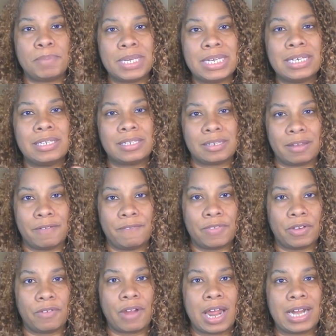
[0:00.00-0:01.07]
piece of
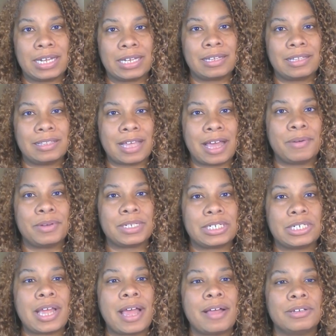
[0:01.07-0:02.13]
the writing that was a
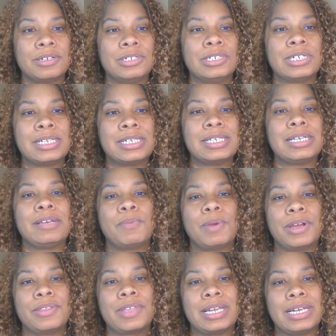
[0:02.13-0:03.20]
challenge and see
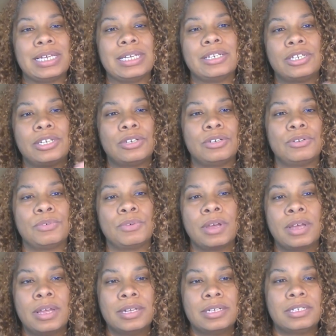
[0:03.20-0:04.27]
where they need to
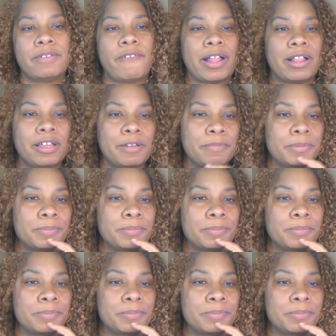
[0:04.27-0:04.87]
develop.